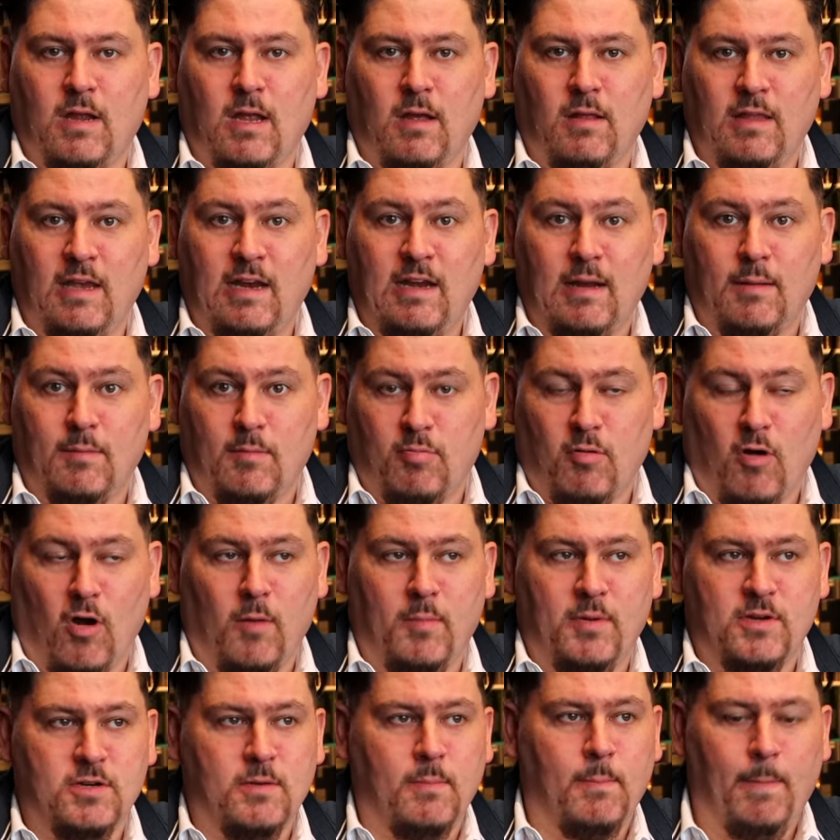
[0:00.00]
leading up to
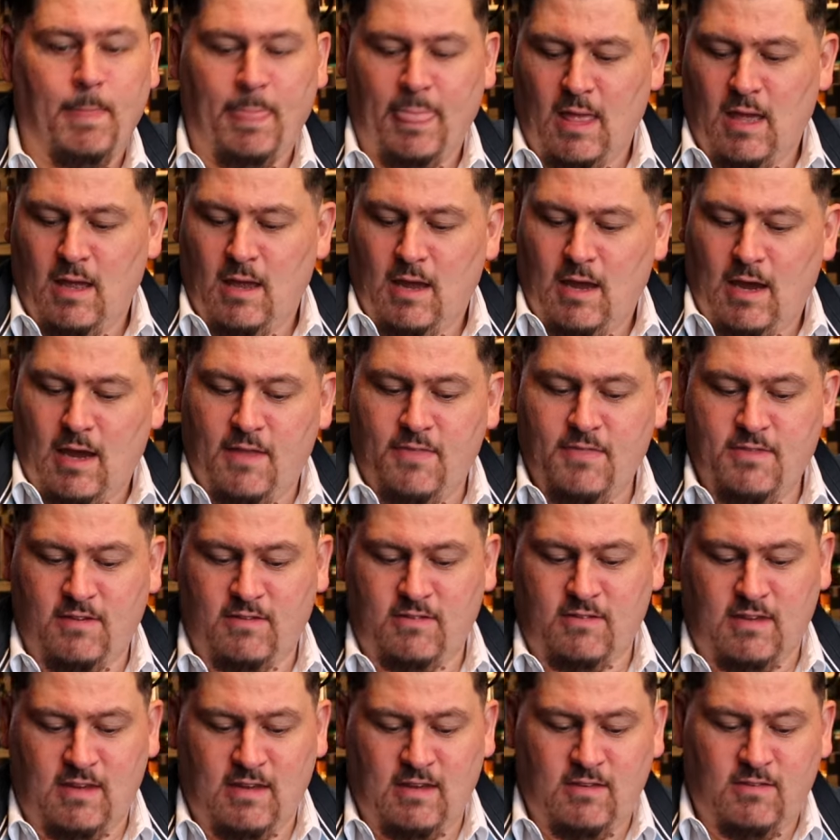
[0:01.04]
prohibition. And
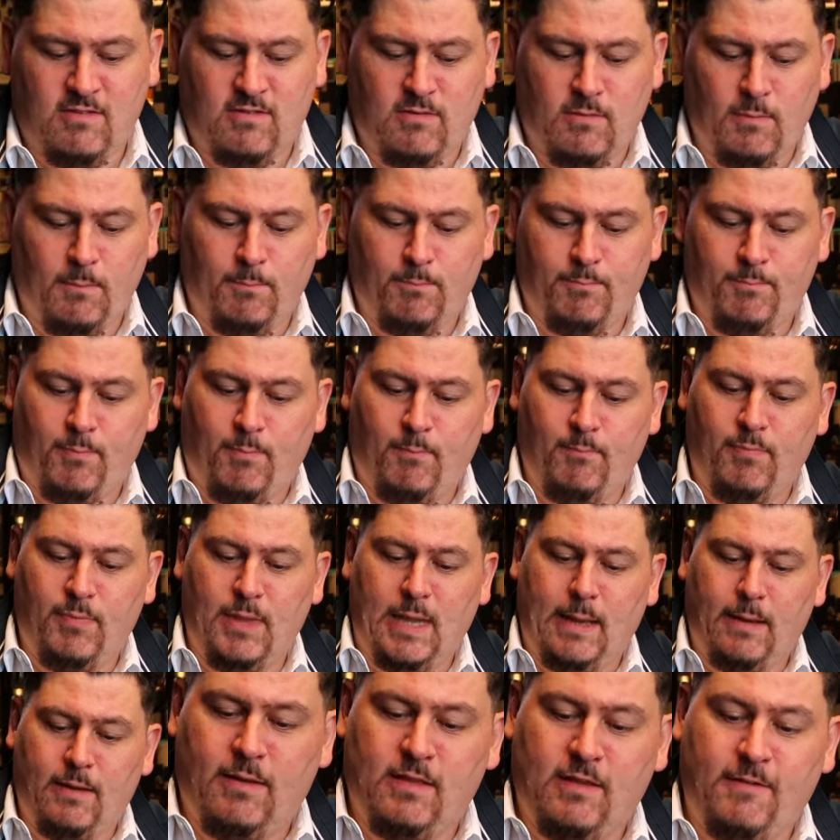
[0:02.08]
this is
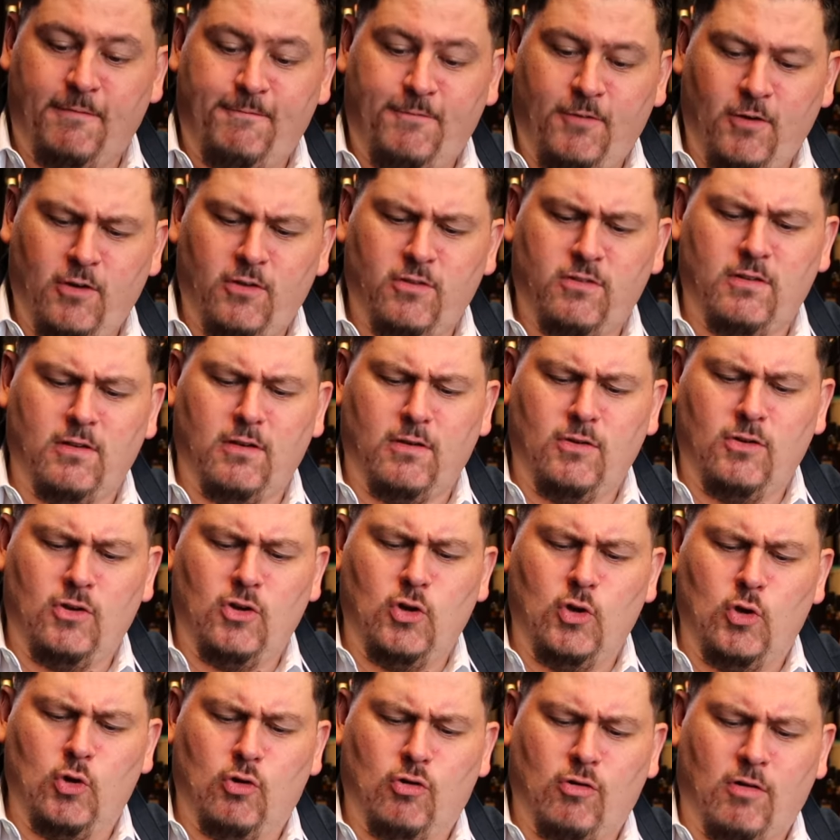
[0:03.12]
the first
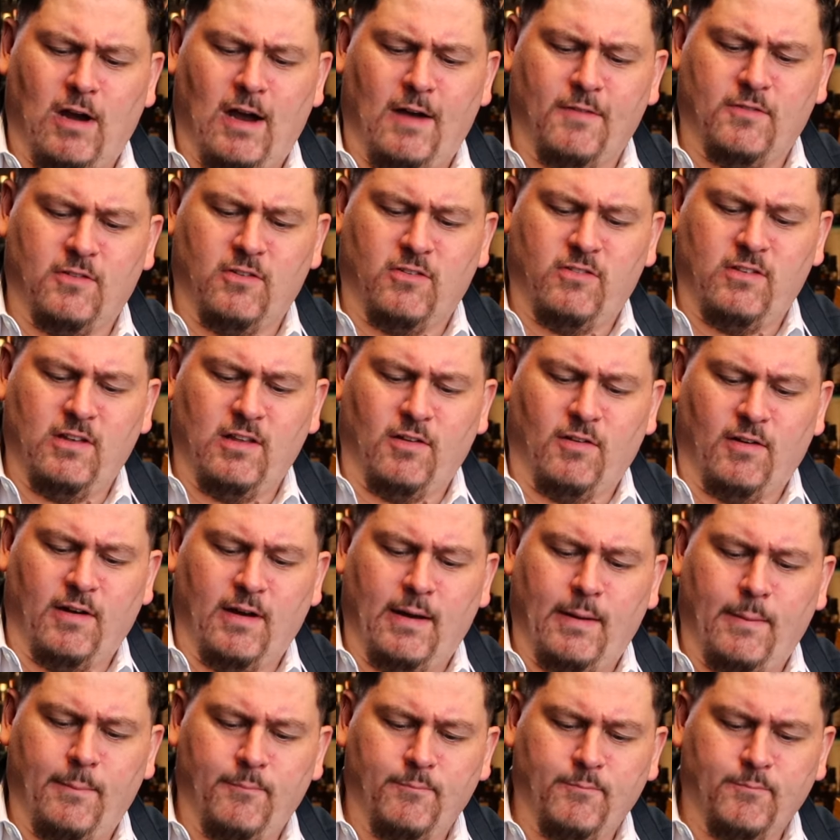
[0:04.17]
new craft
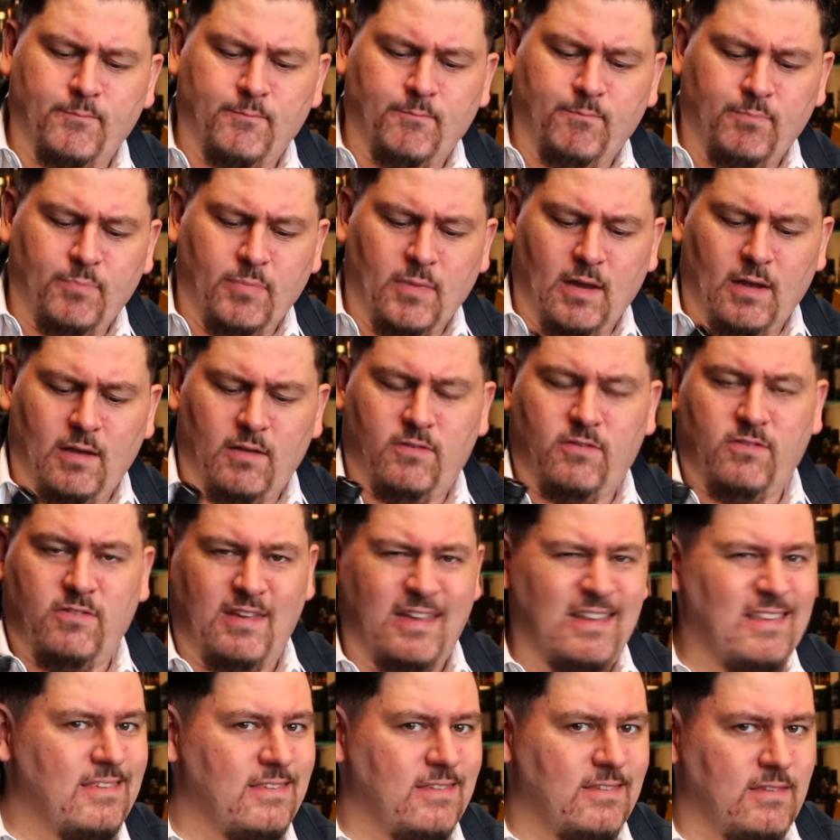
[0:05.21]
distillery
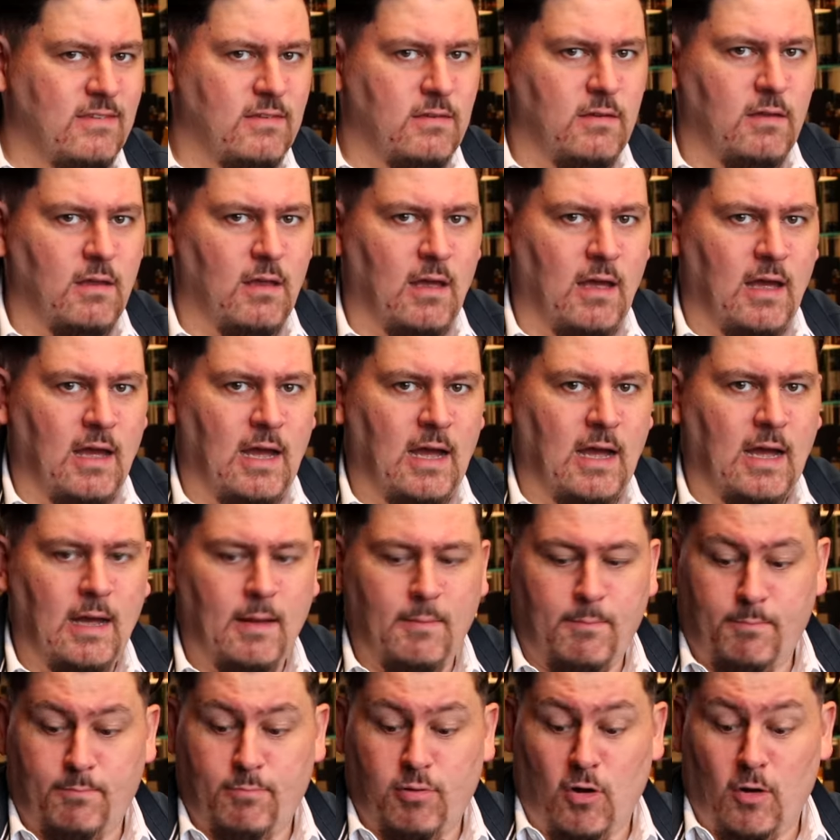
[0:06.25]
since
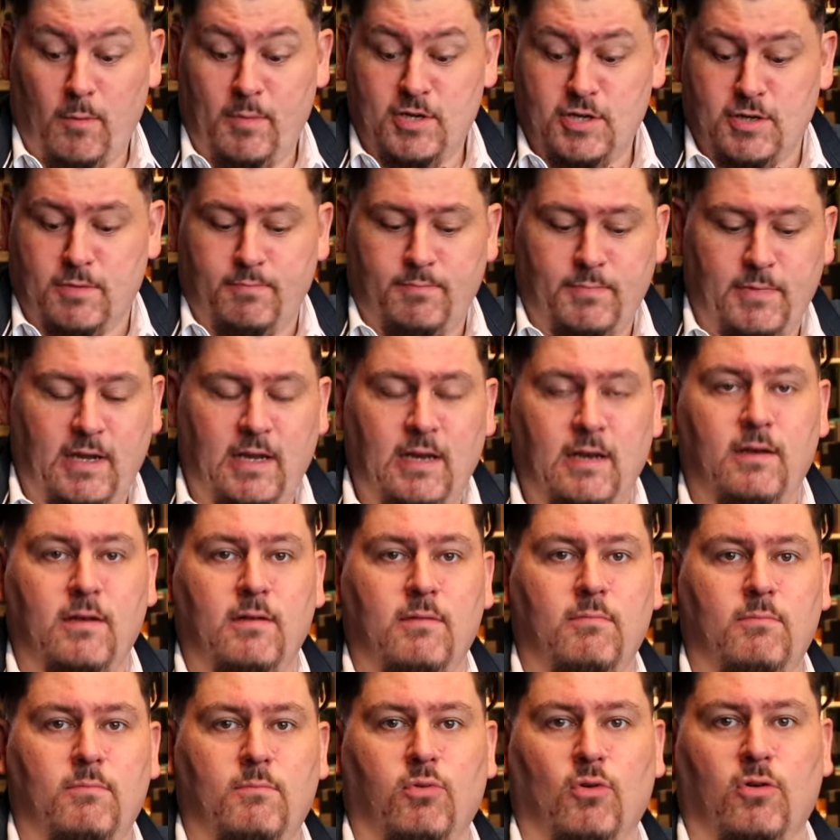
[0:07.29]
uh, prohibition
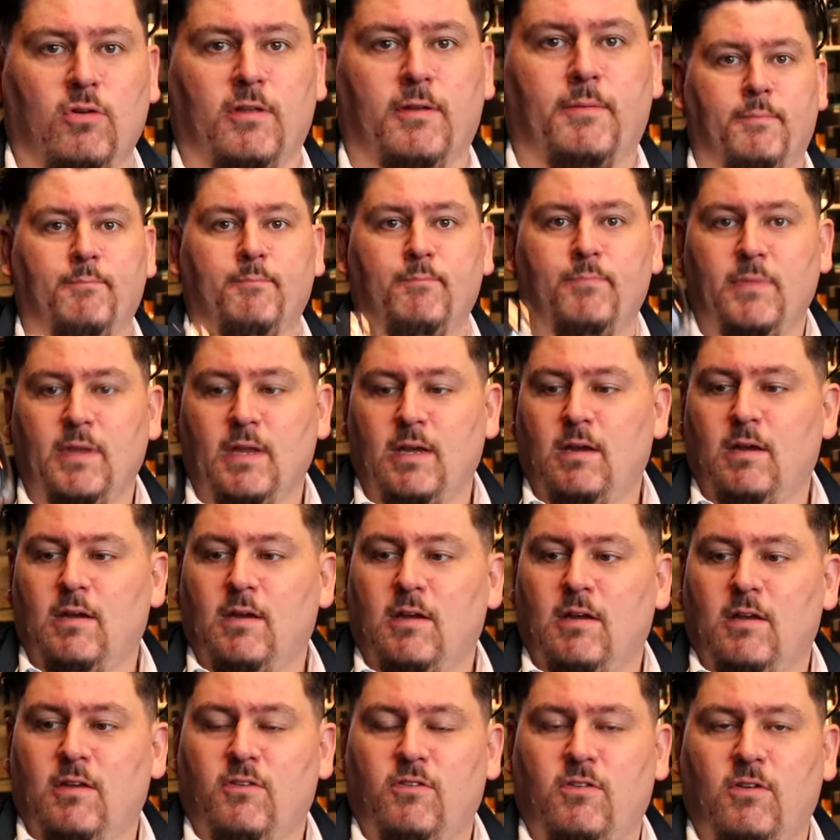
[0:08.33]
in Brooklyn.
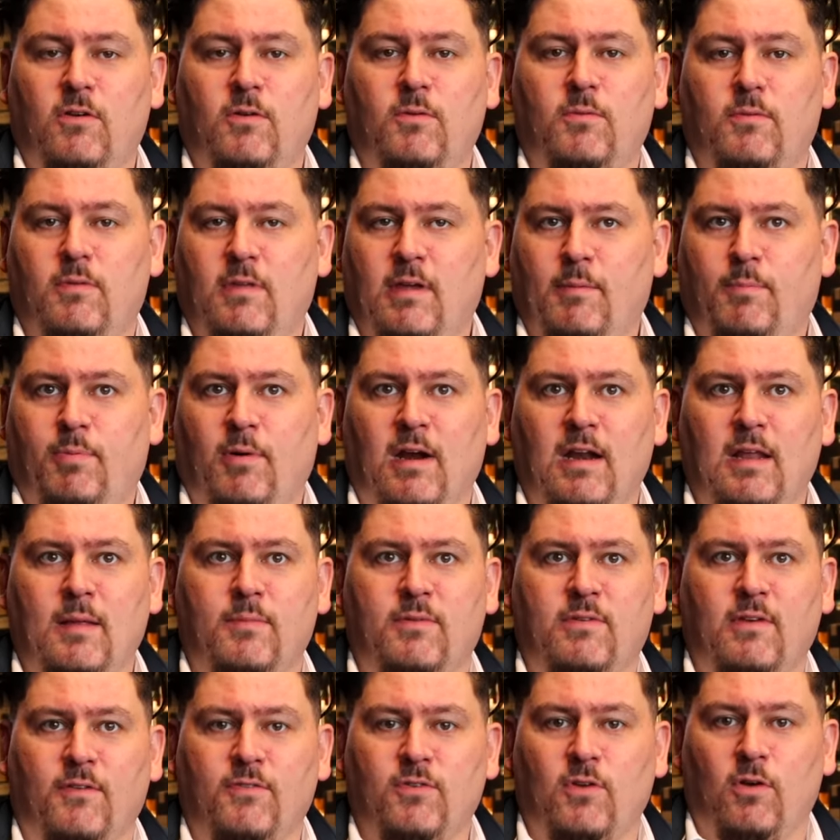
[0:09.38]
So they pride
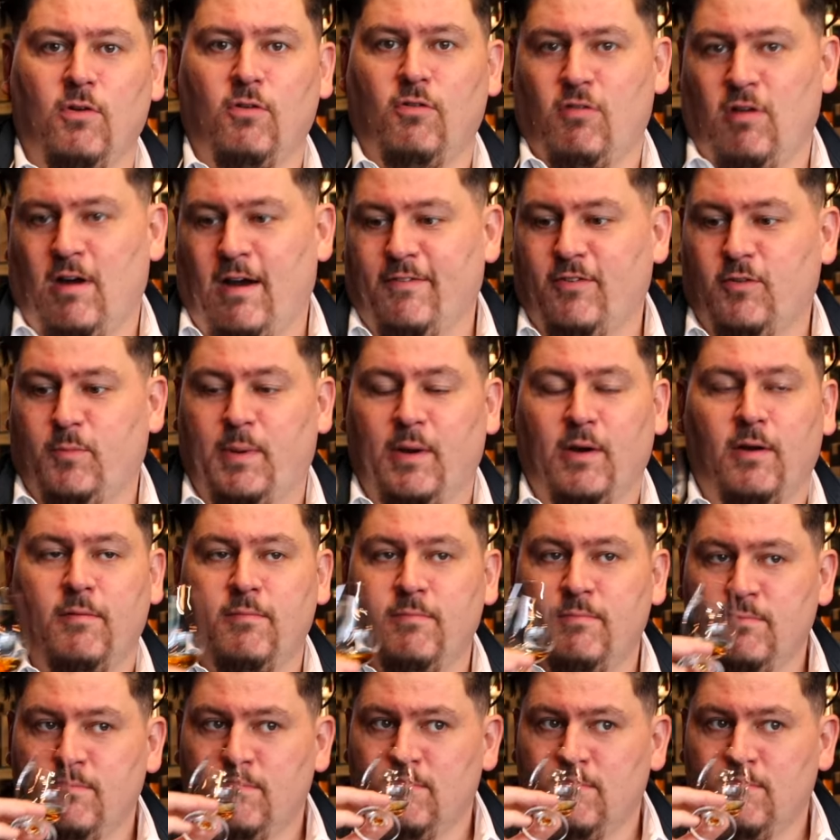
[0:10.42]
themselves on craft spirit,